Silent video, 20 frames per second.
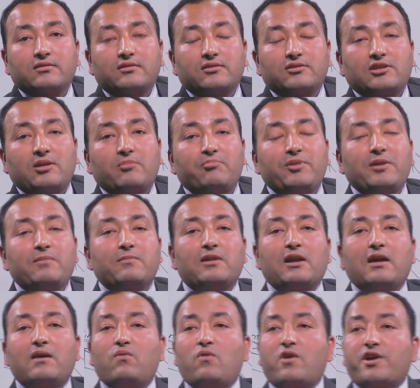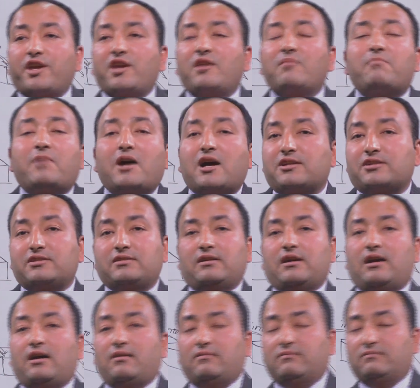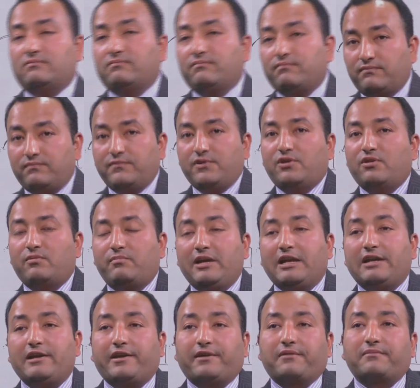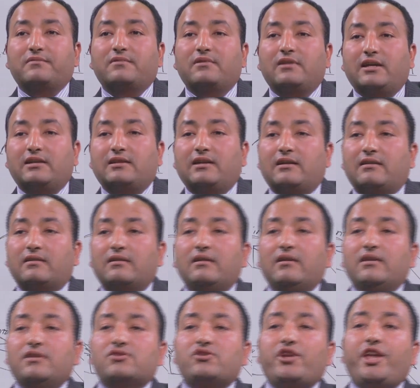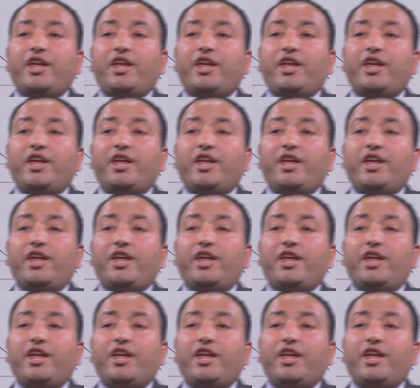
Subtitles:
Some people are walking past the building like that. So